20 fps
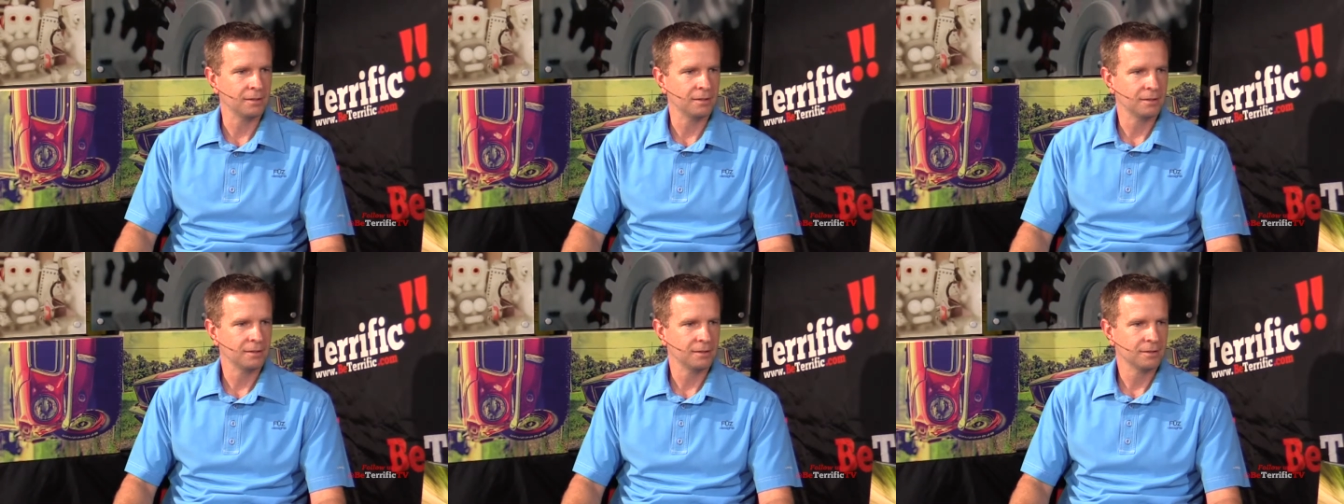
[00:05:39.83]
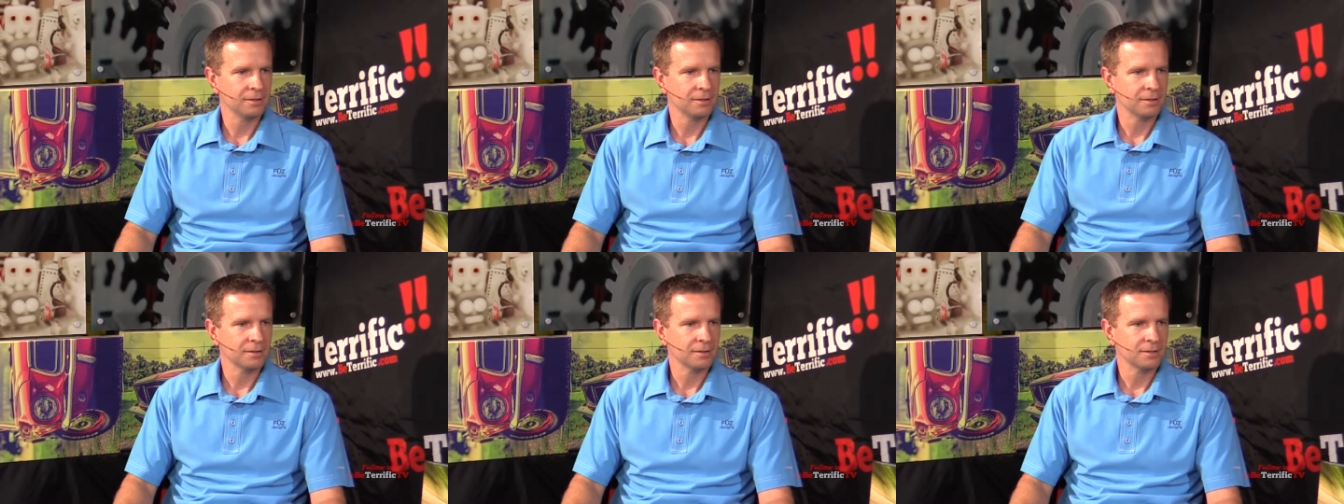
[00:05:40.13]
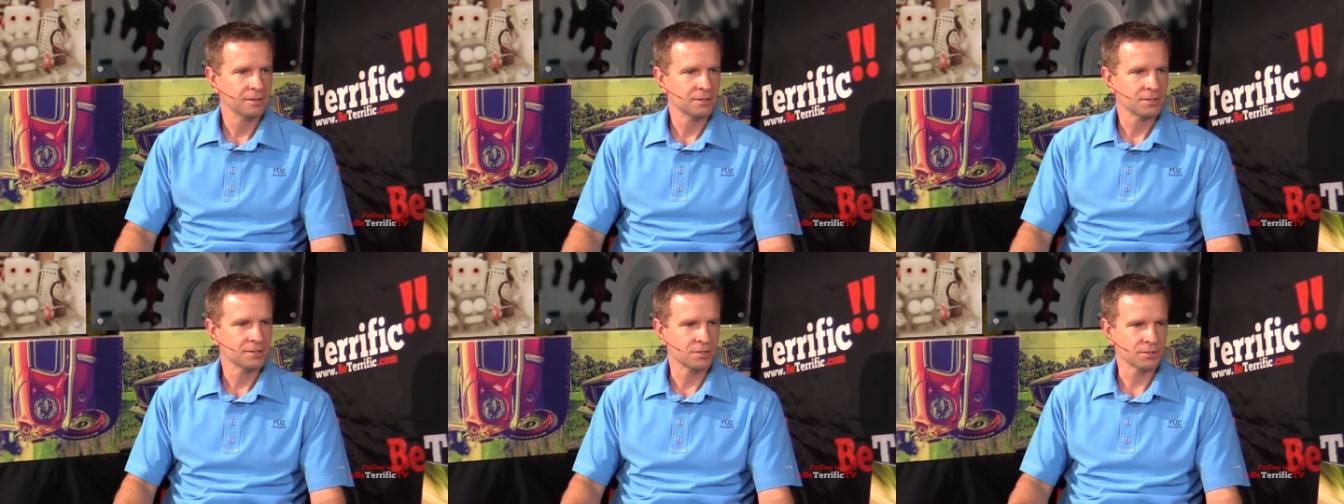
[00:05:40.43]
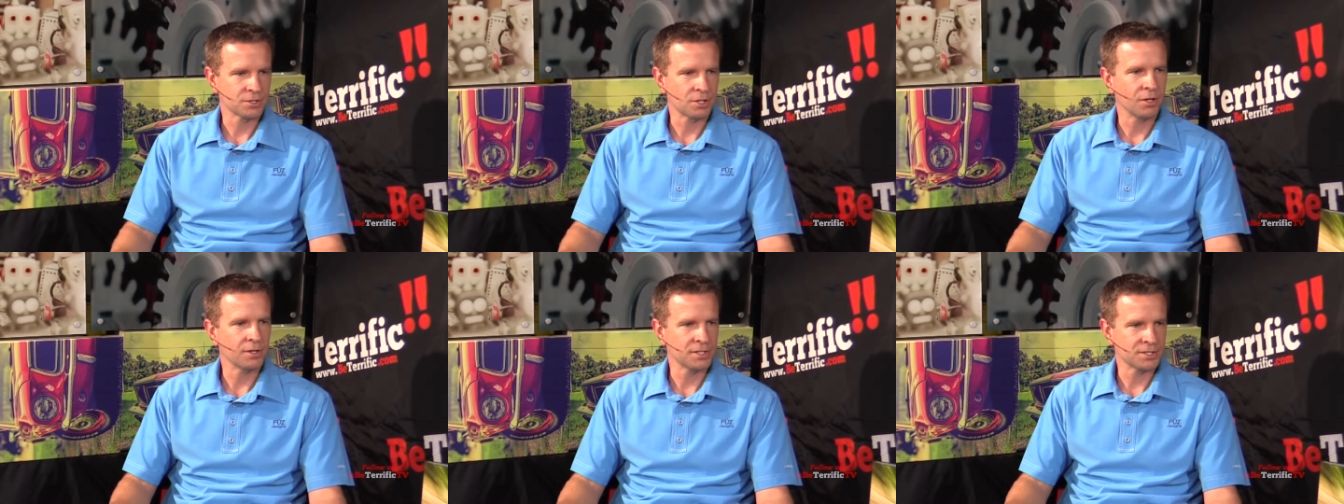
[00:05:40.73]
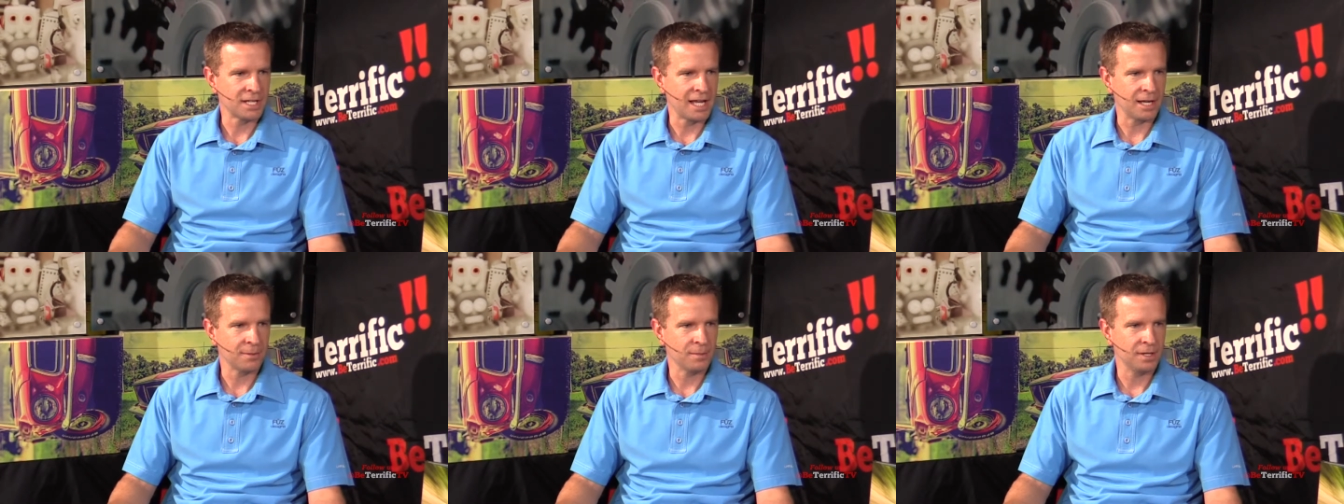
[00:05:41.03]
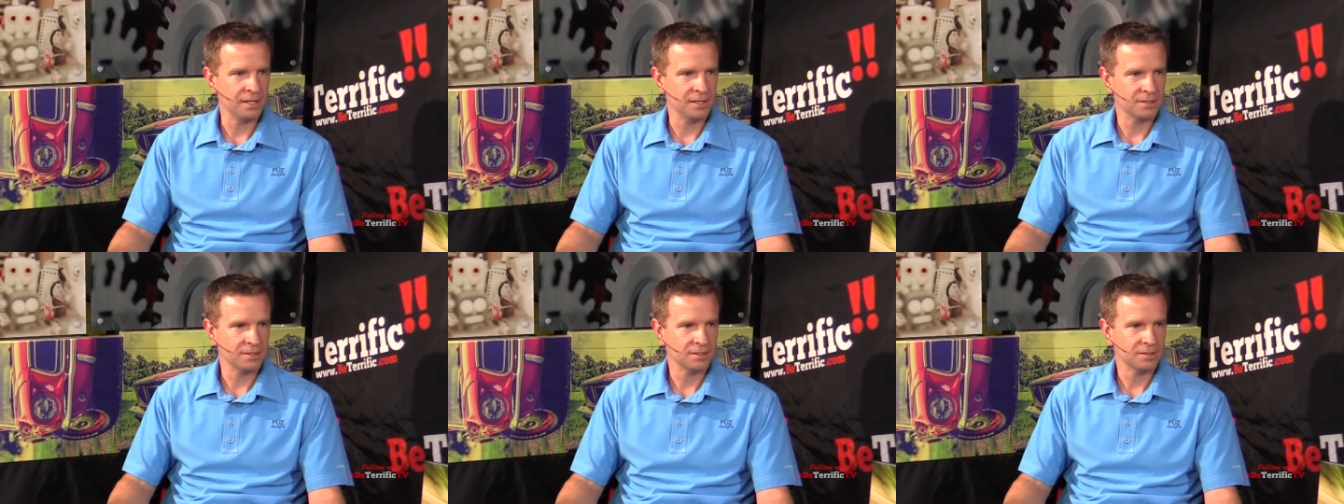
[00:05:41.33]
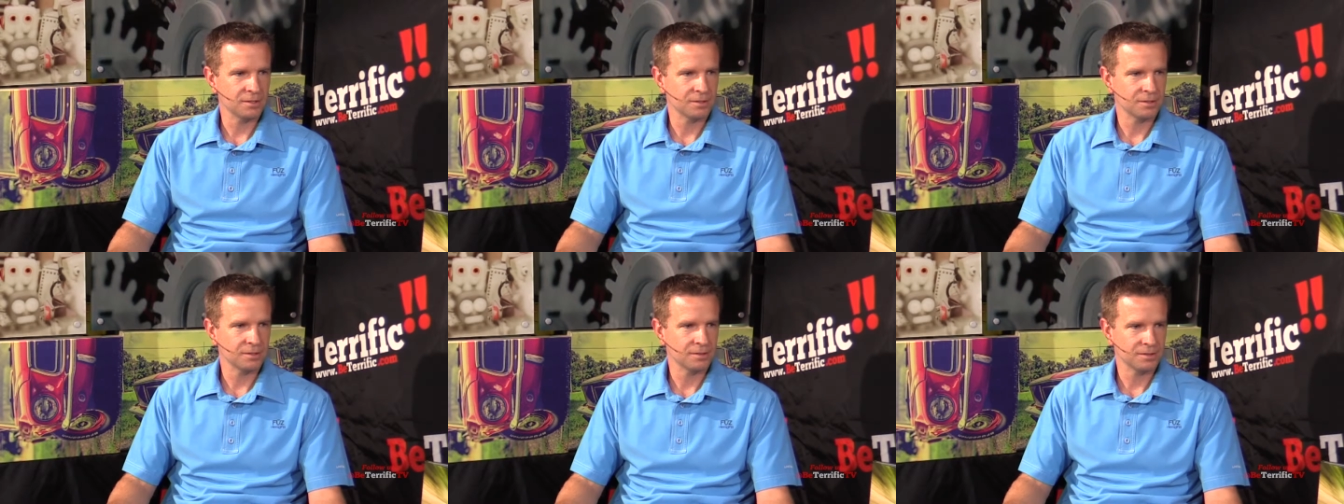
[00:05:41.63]
What was that called? So it's called the ZAGGmate.
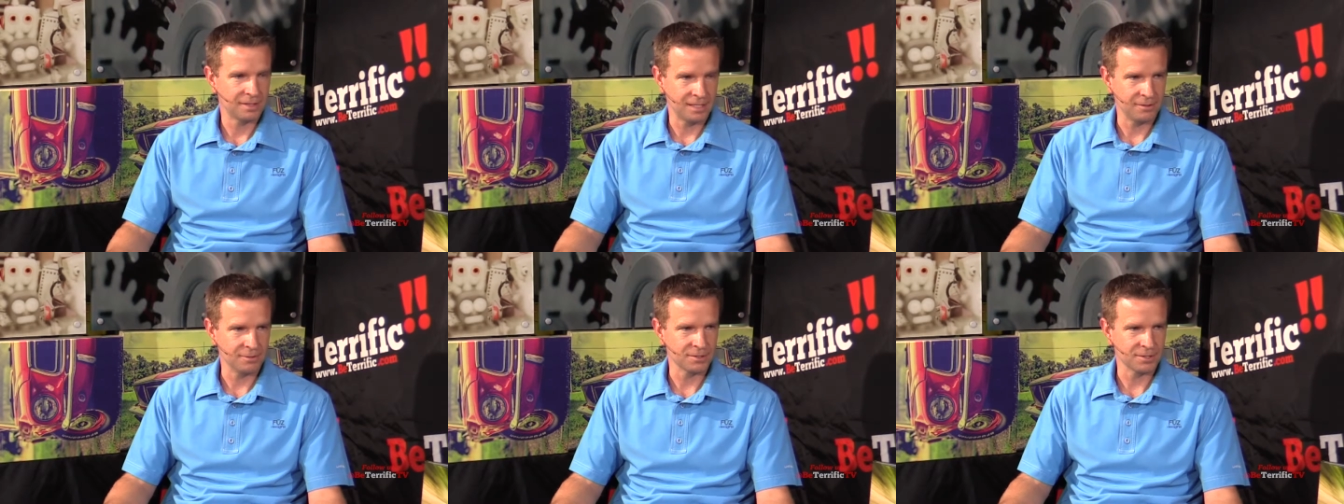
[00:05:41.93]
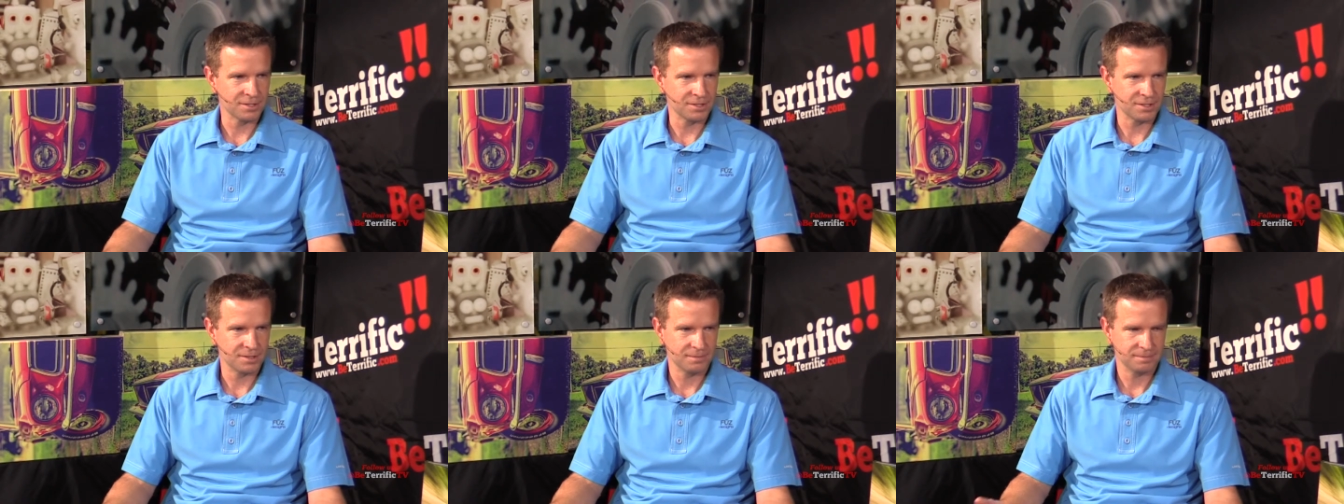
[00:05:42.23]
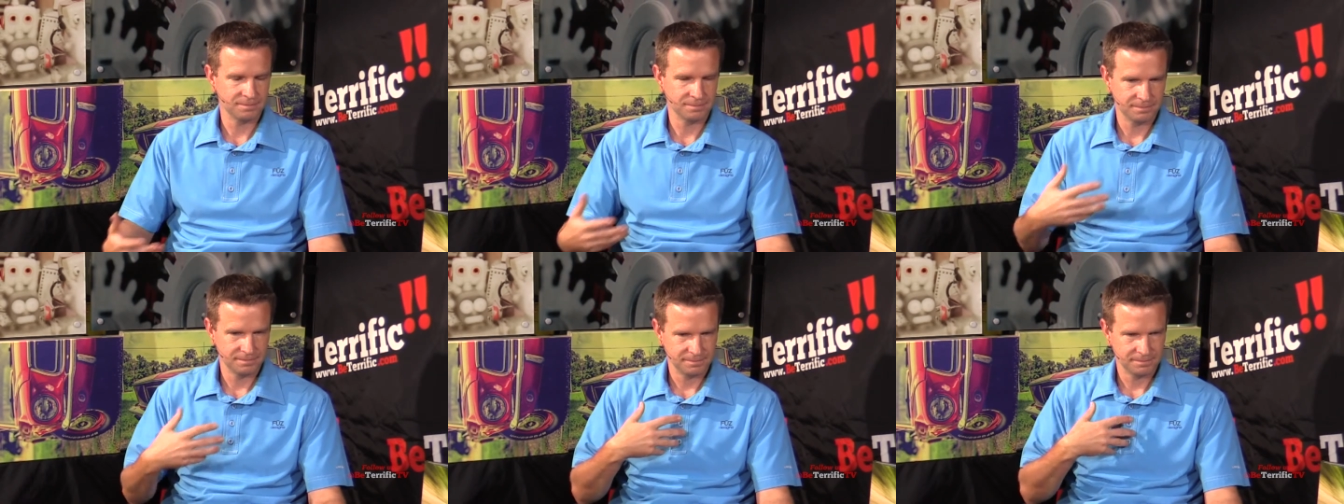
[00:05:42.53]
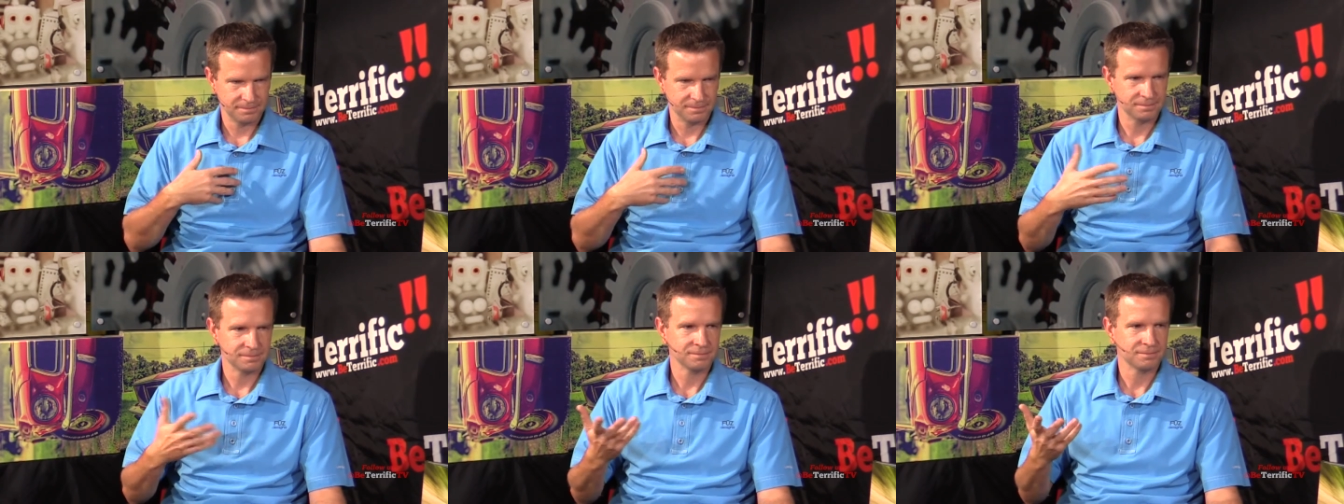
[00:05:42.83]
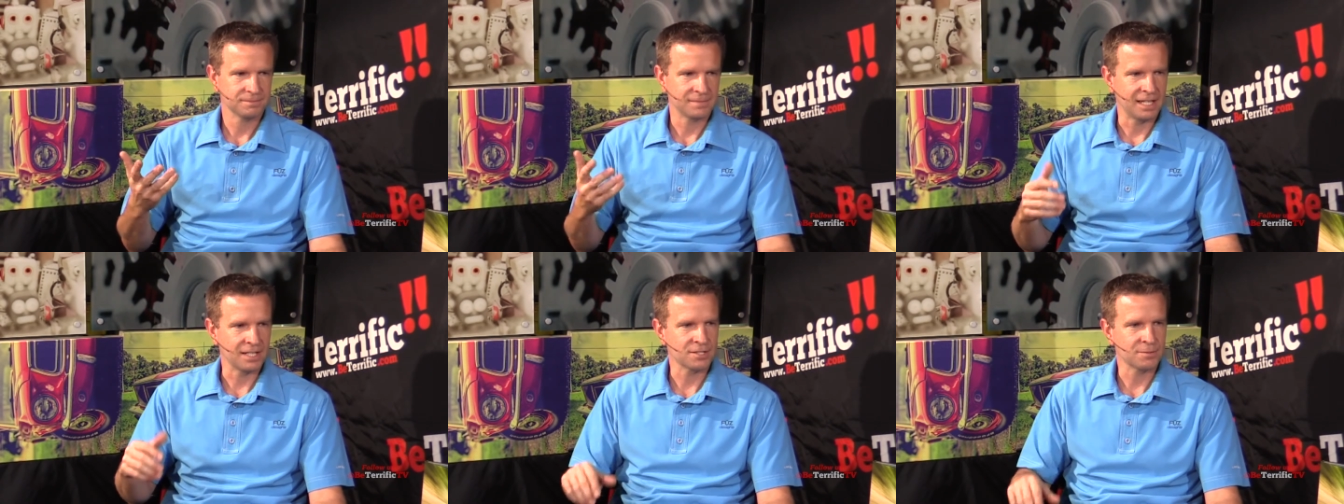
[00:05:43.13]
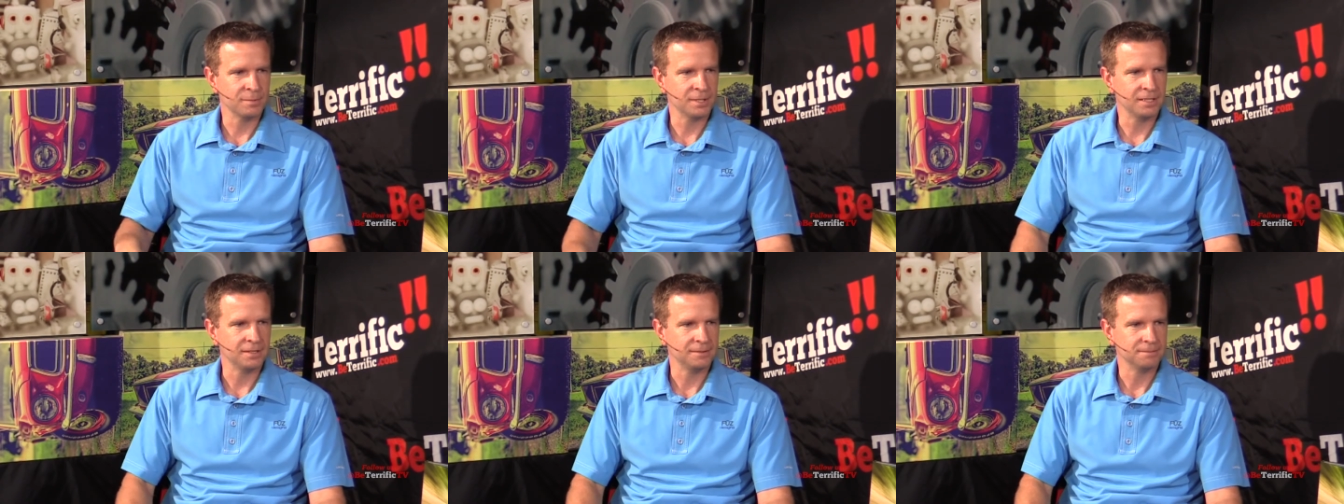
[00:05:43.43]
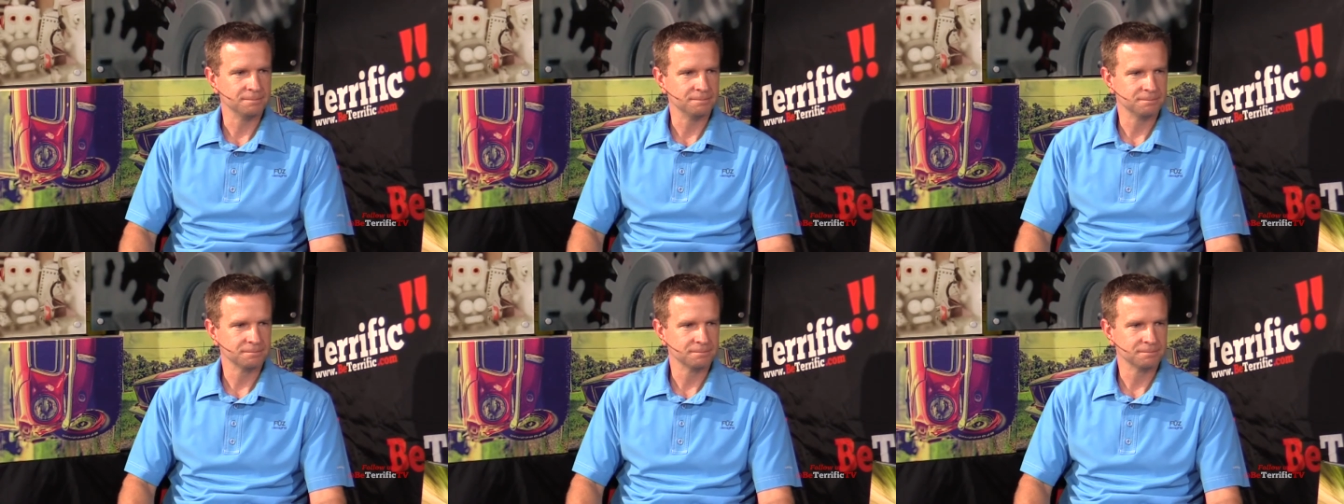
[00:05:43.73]
Yeah, you're was, you're the ZAGG guy. That's me.